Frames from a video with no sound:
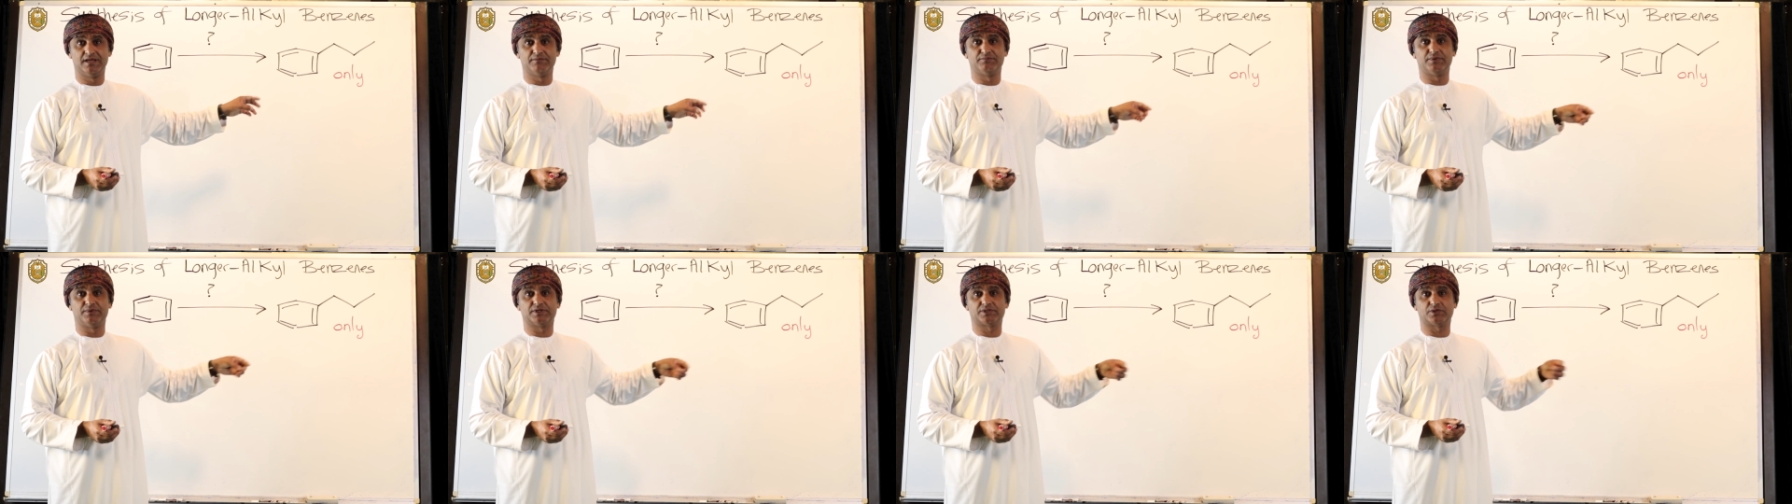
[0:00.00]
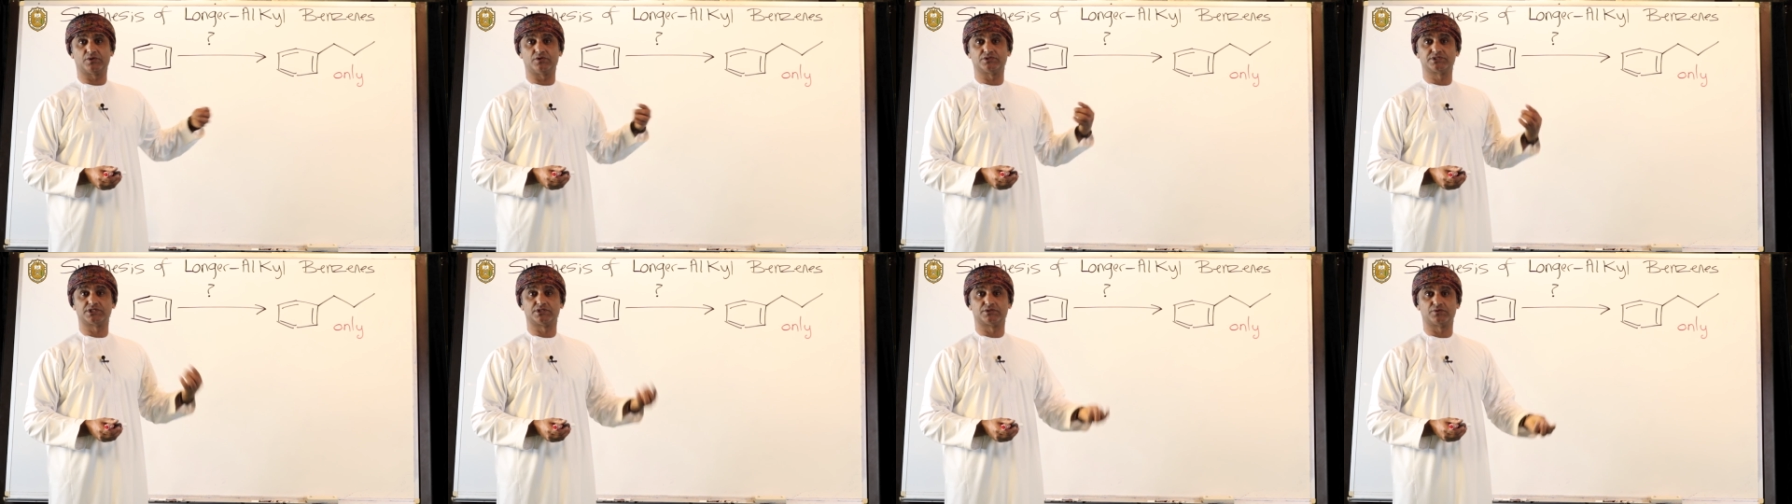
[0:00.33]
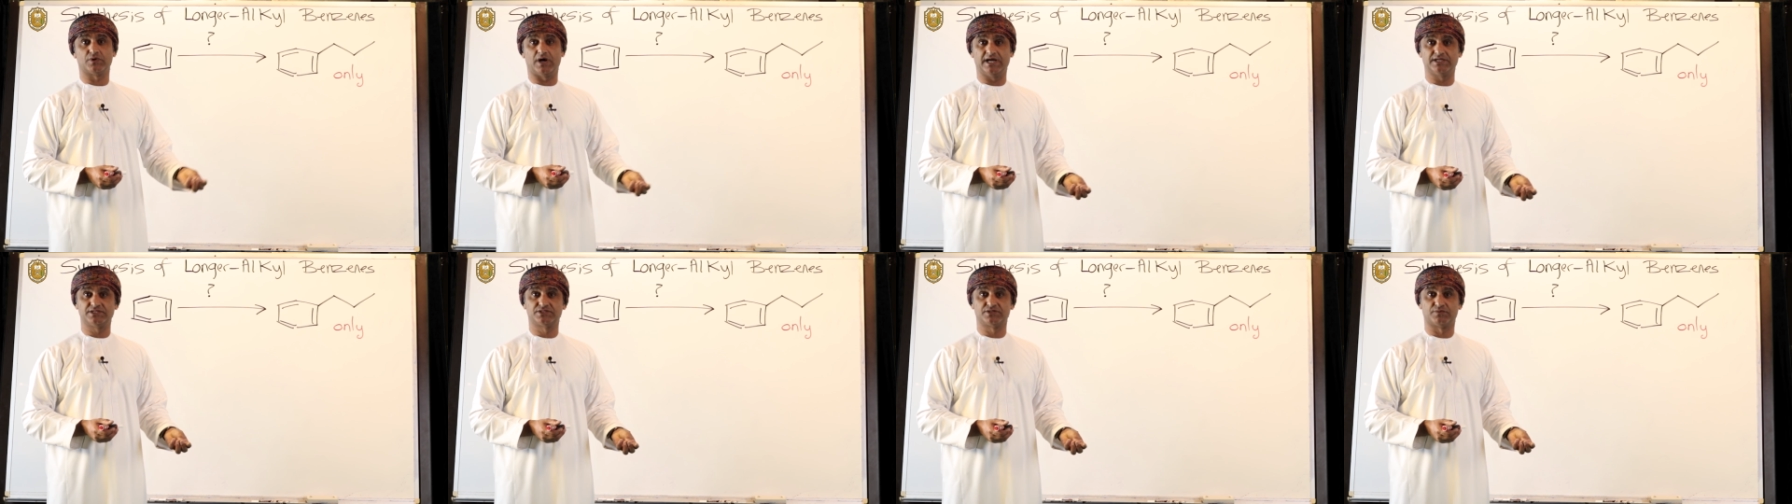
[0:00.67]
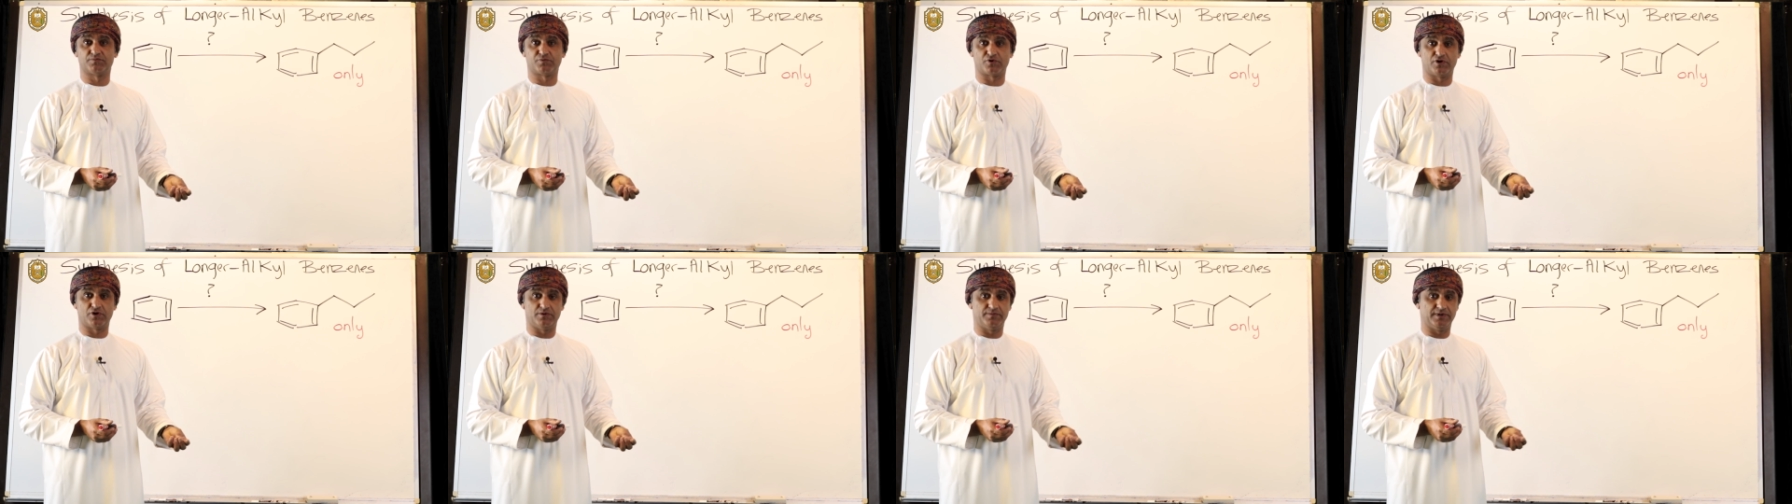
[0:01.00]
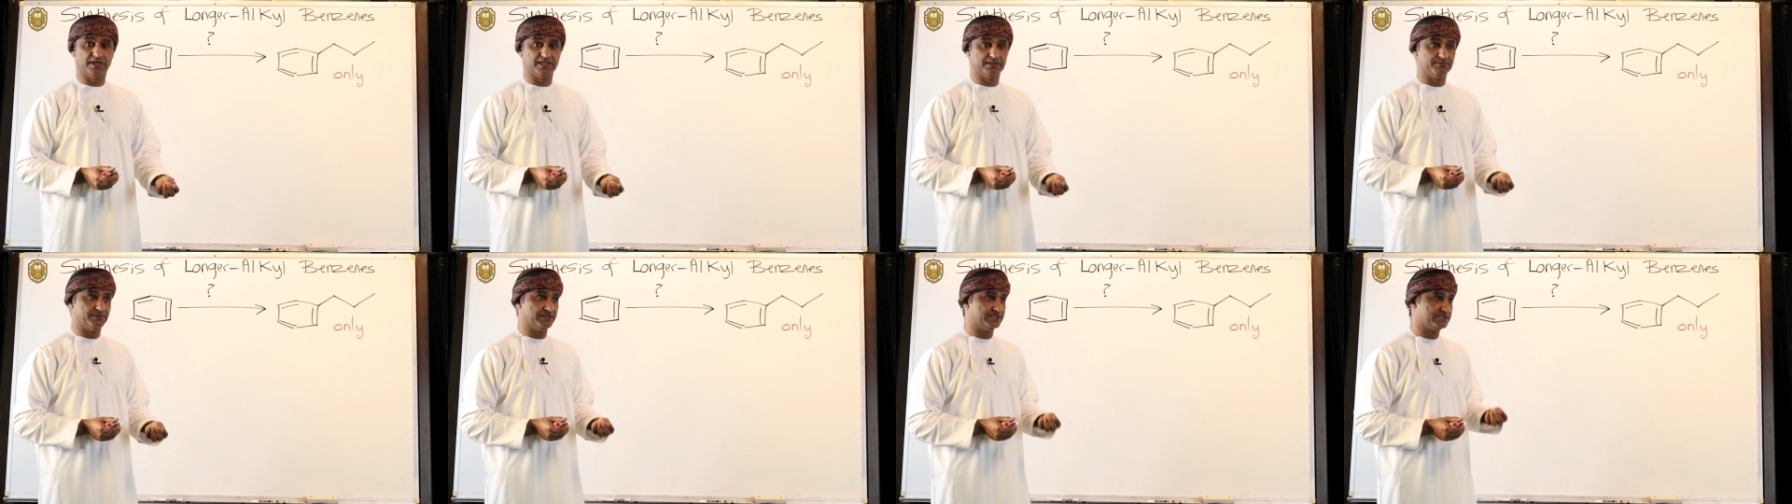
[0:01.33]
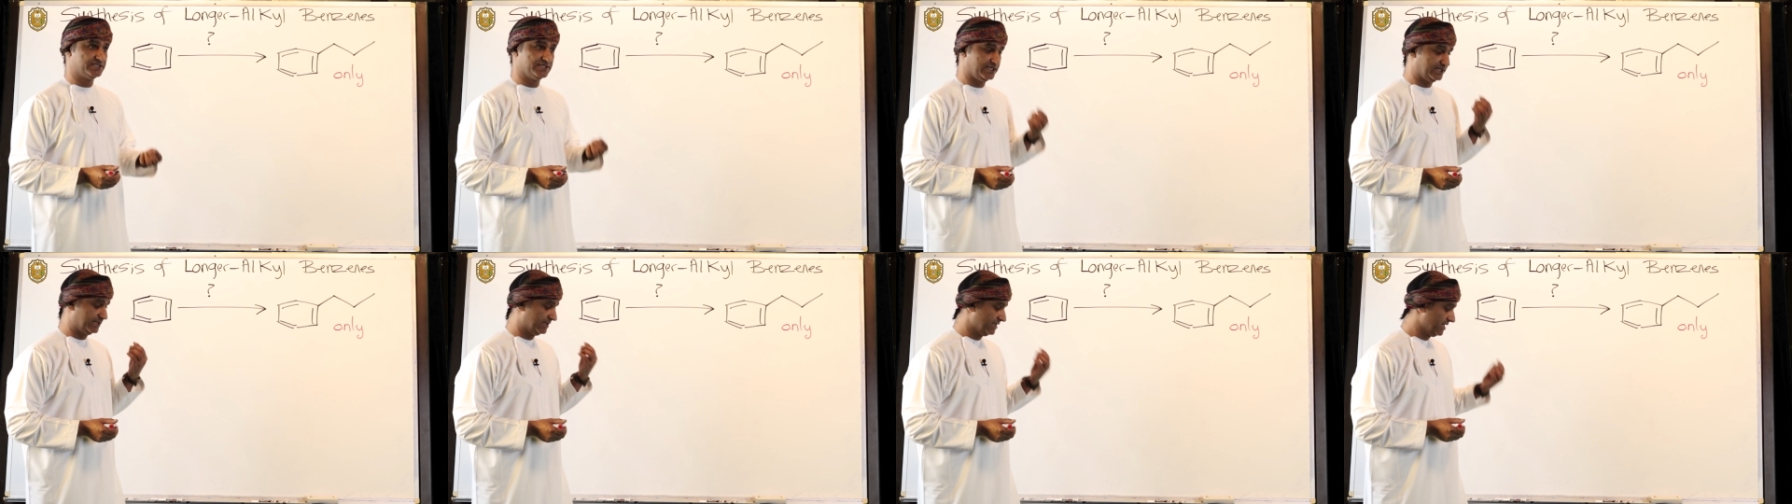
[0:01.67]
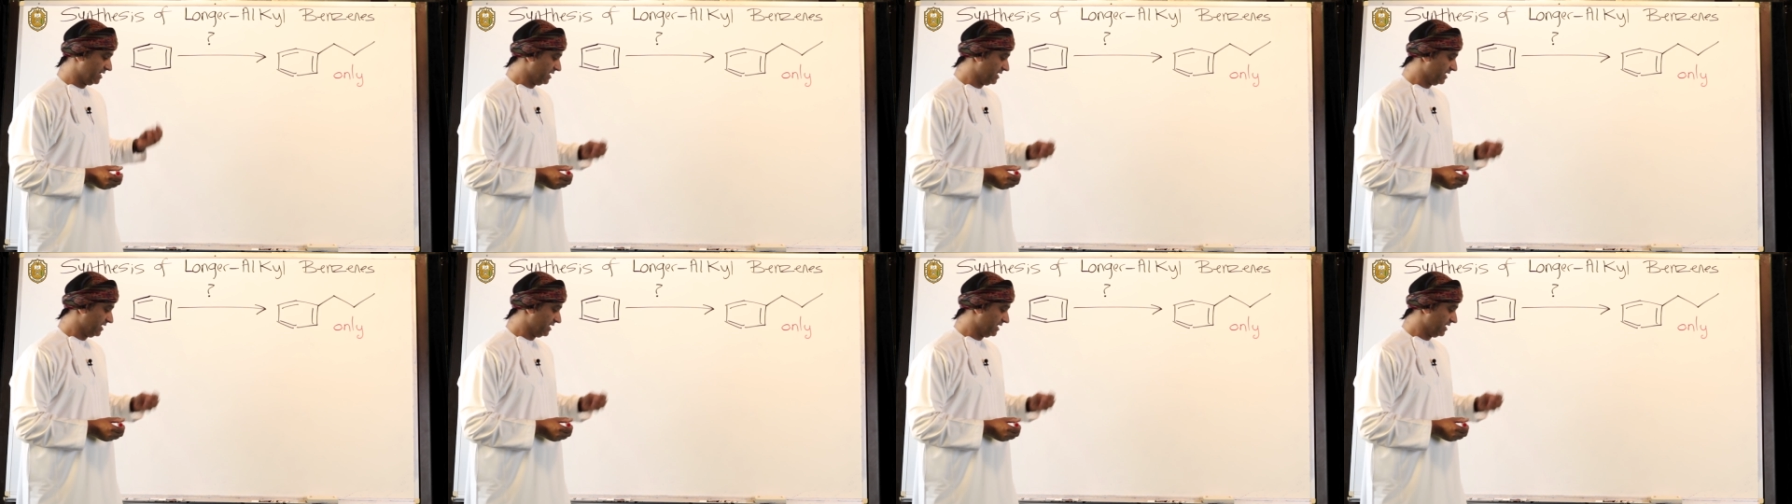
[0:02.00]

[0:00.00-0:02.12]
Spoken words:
but also to isopropyl benzene.